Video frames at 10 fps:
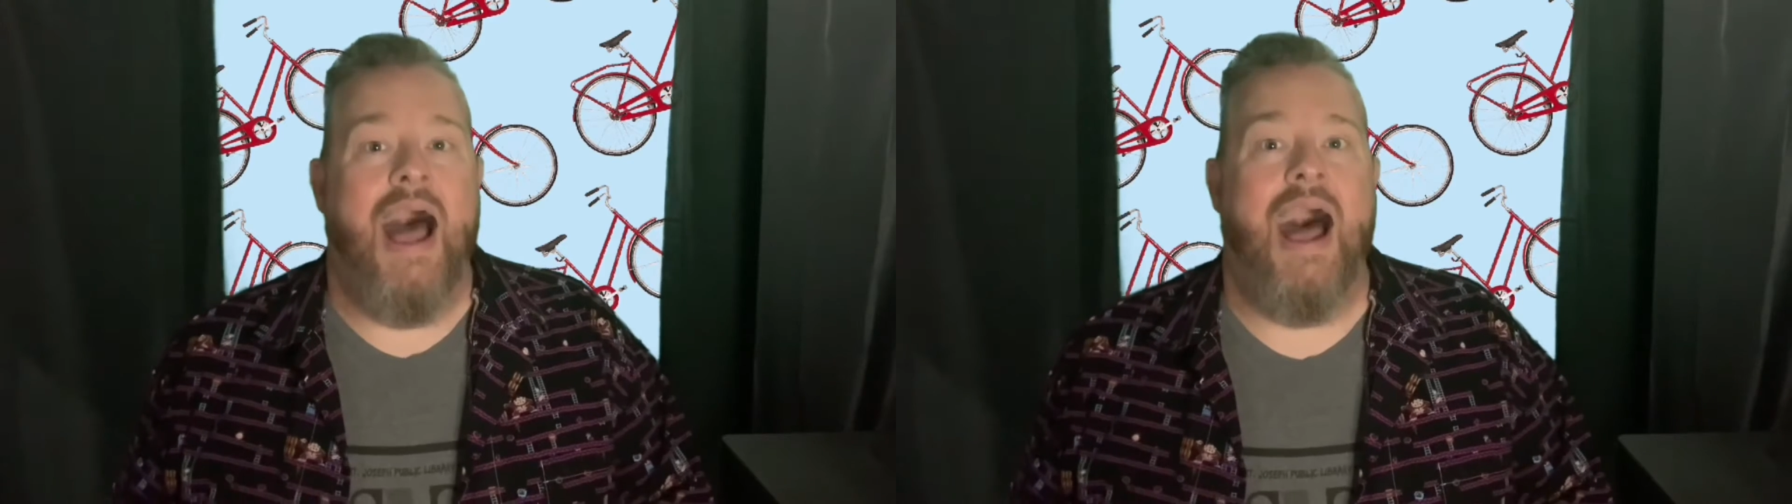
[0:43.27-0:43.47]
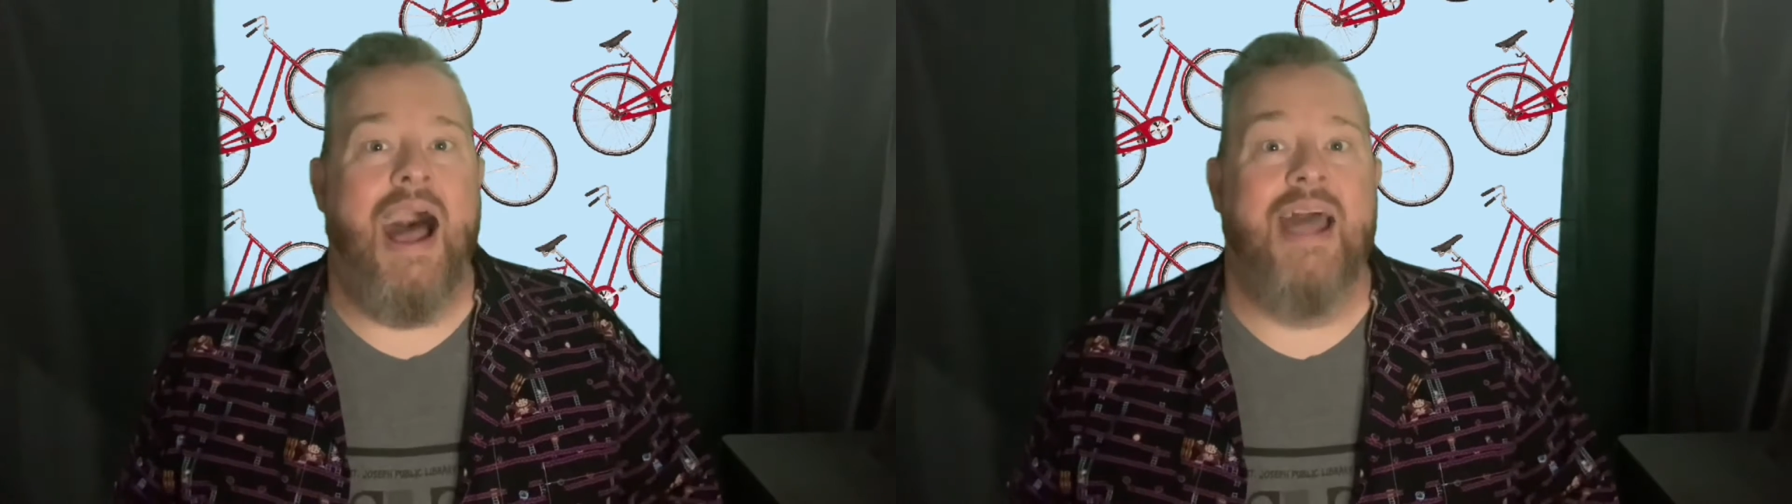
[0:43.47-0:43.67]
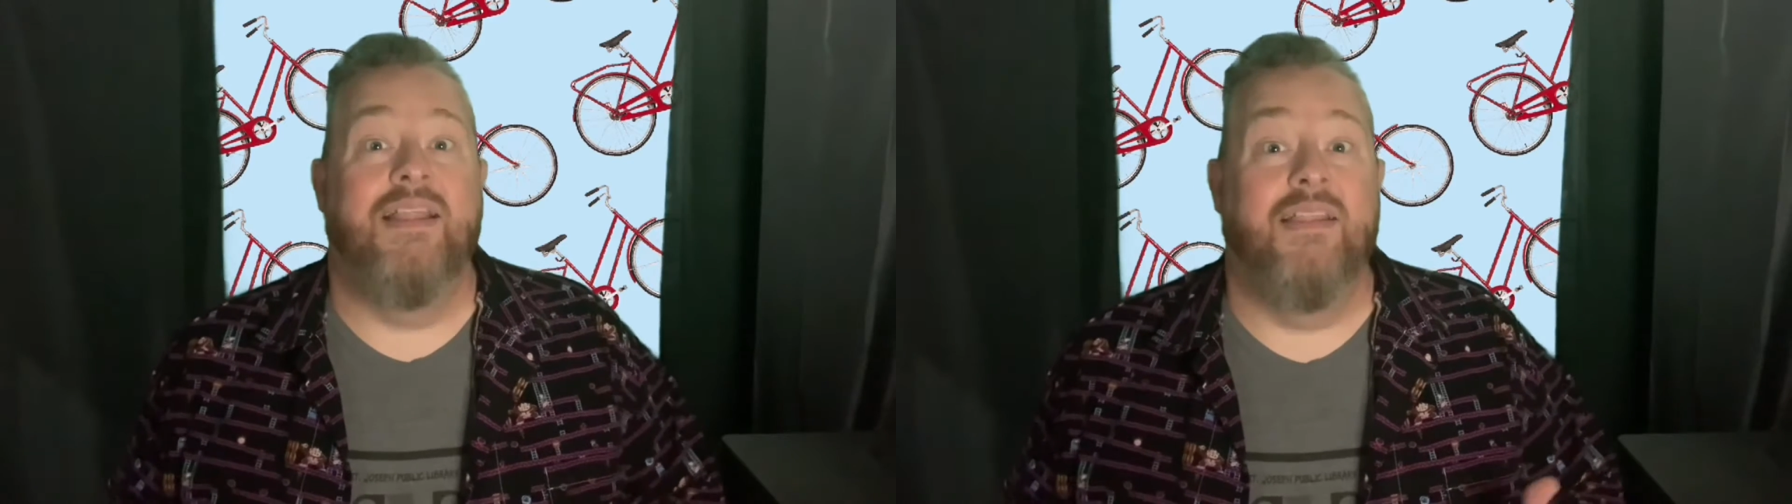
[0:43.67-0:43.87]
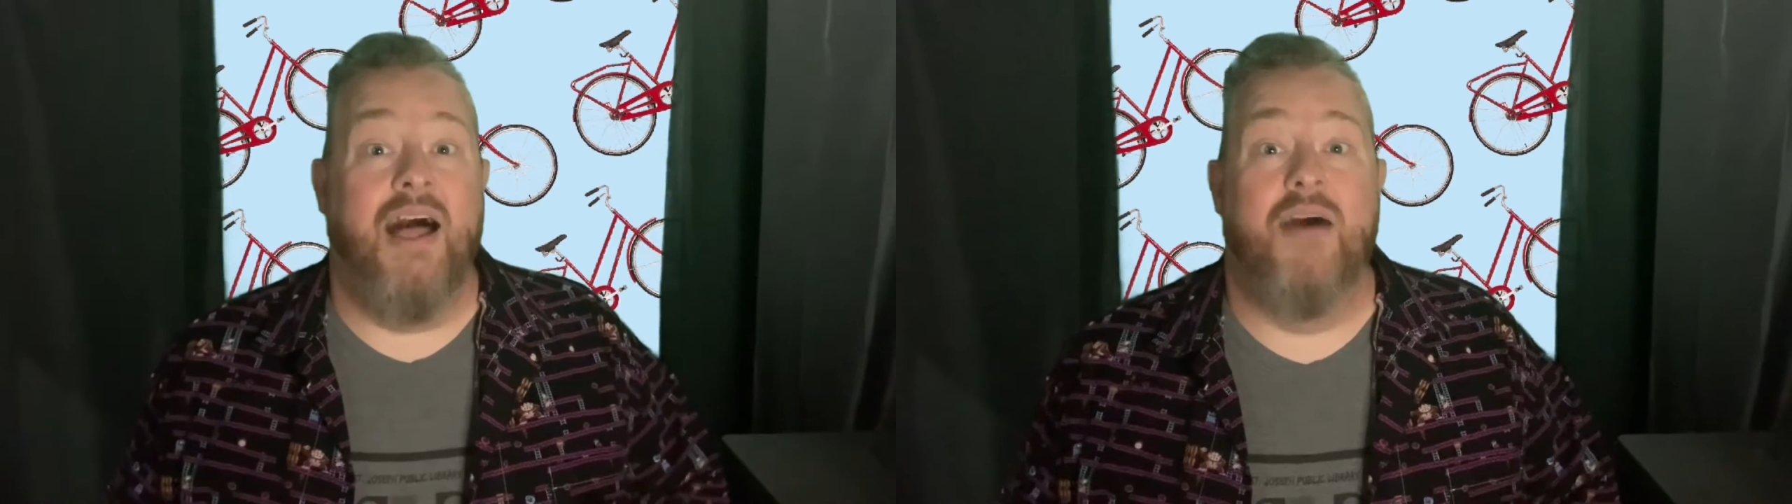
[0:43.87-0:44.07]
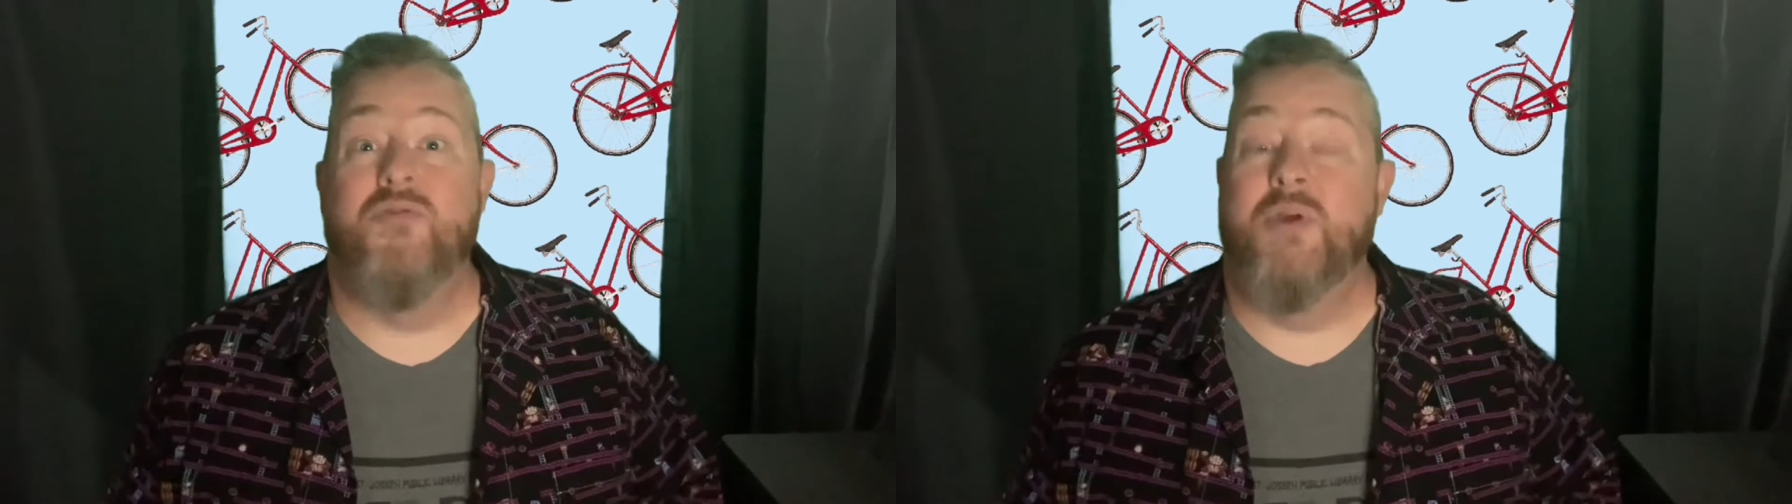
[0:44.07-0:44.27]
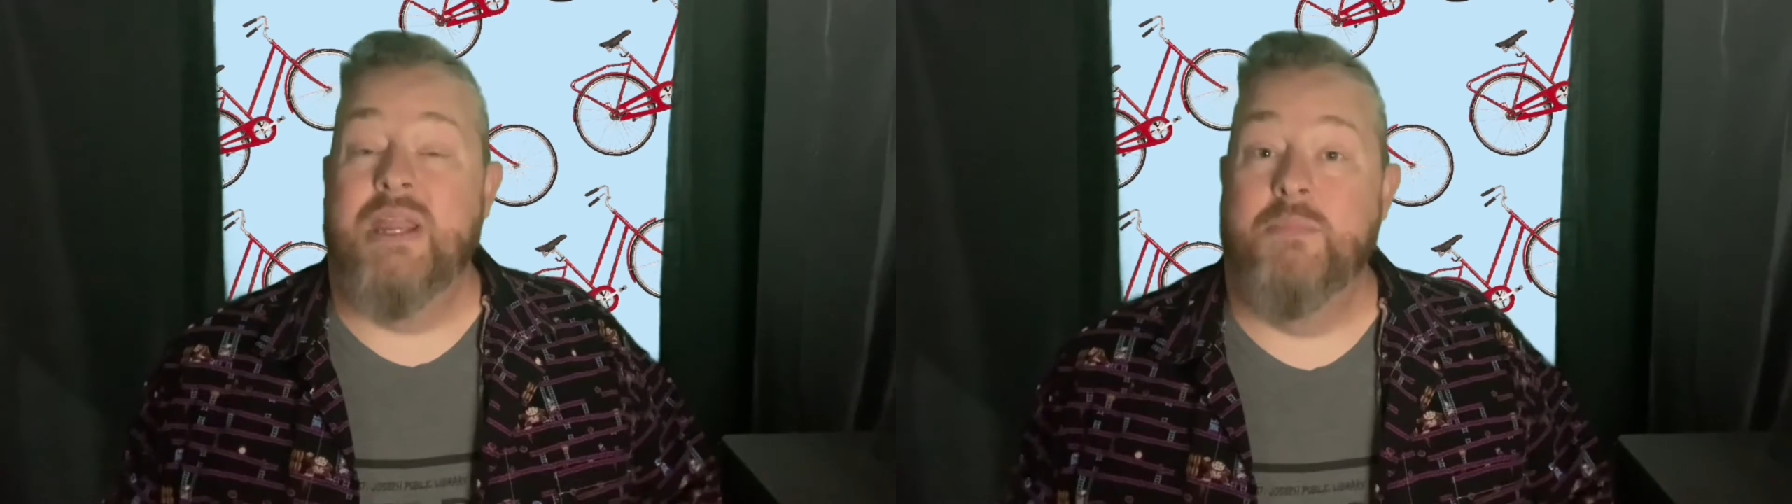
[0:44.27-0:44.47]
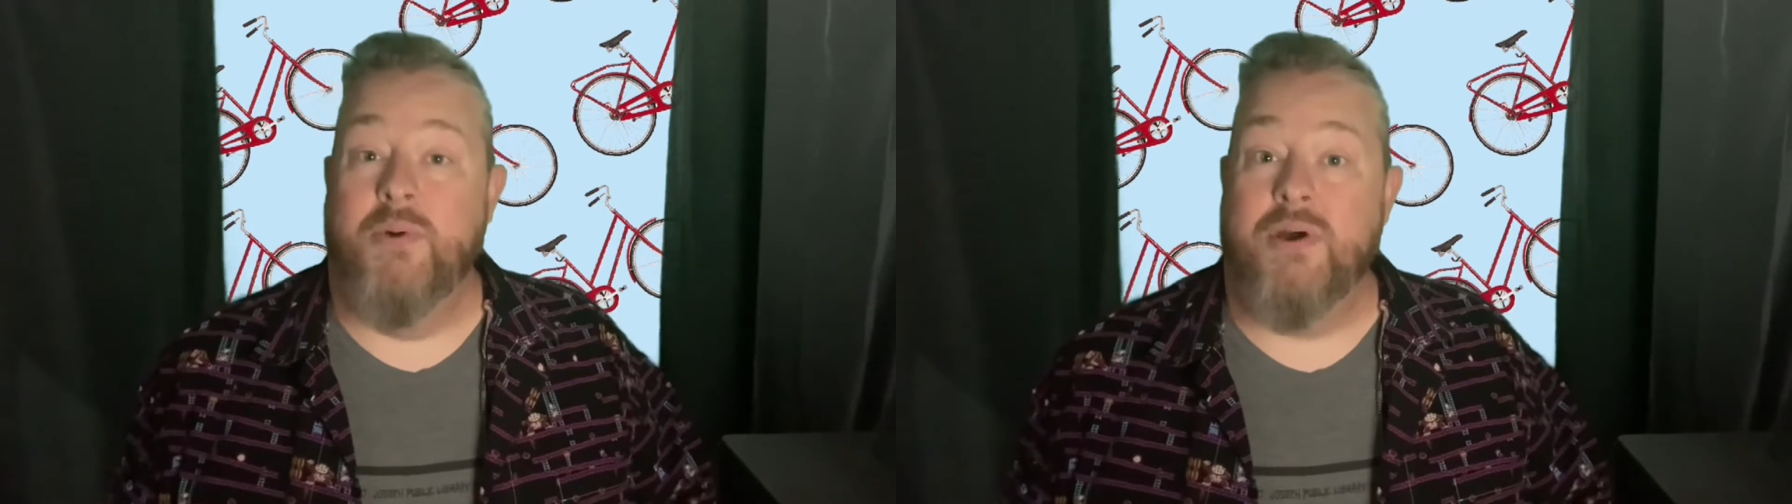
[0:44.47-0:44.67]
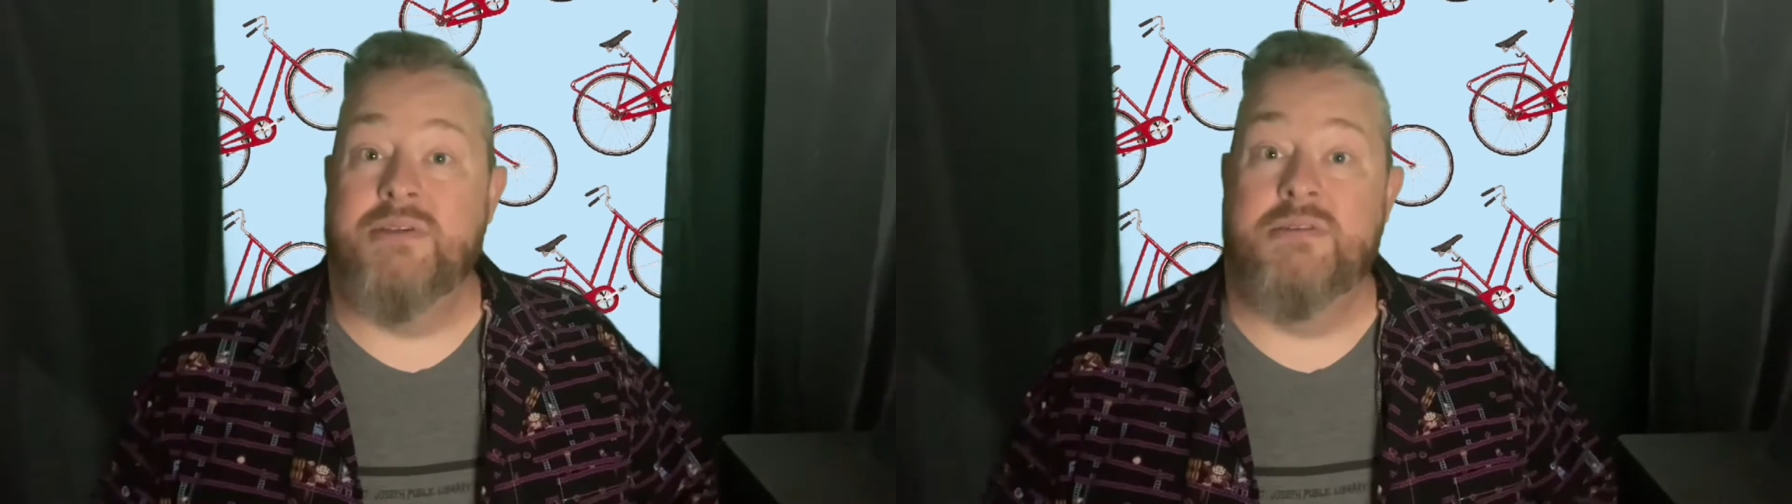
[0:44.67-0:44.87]
I love reading
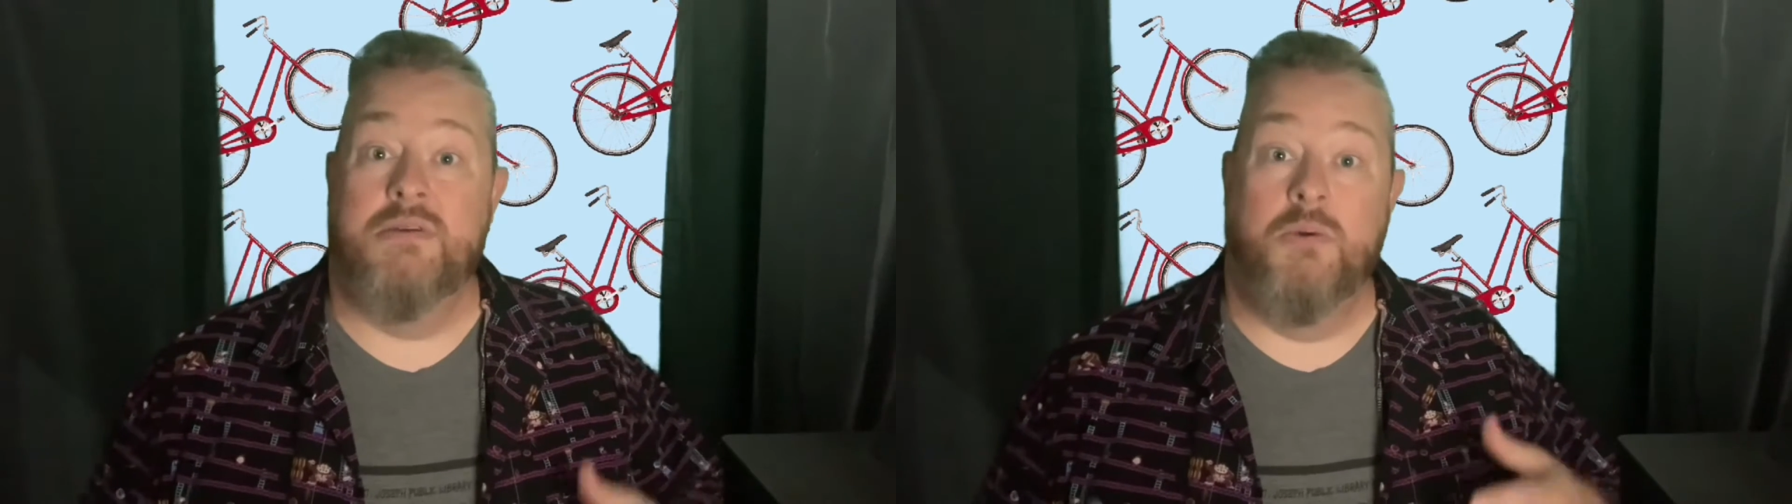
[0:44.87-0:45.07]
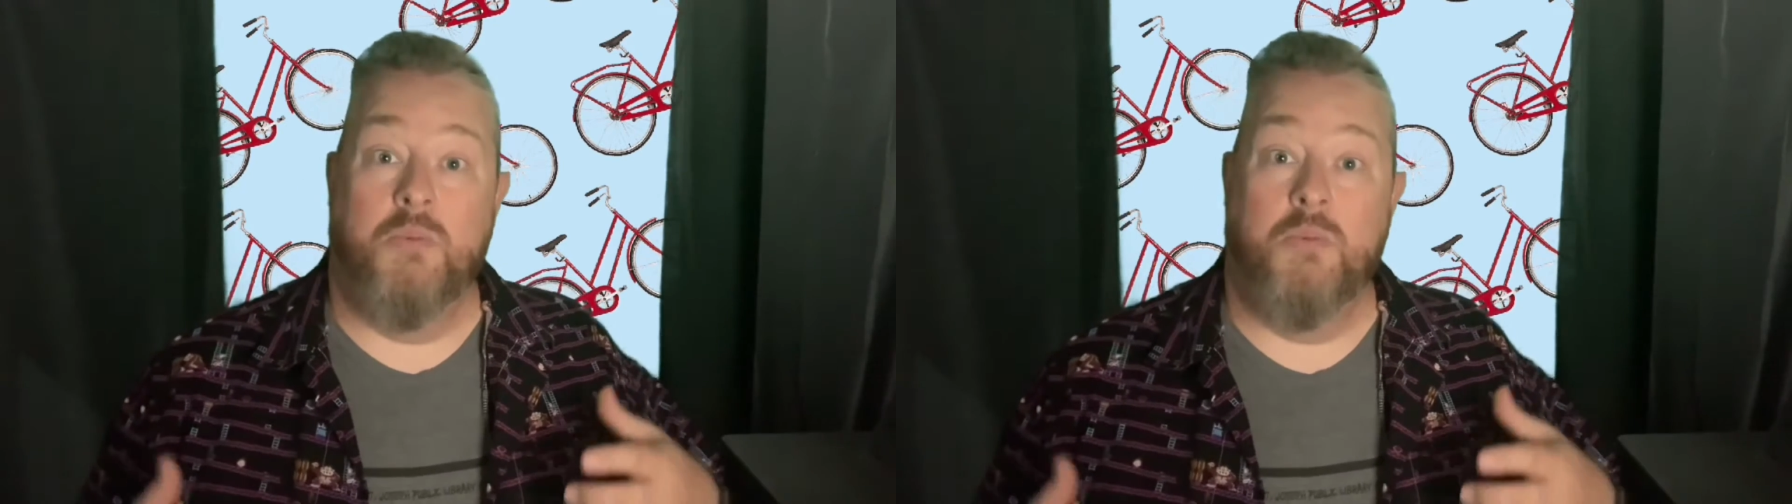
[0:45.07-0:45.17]
books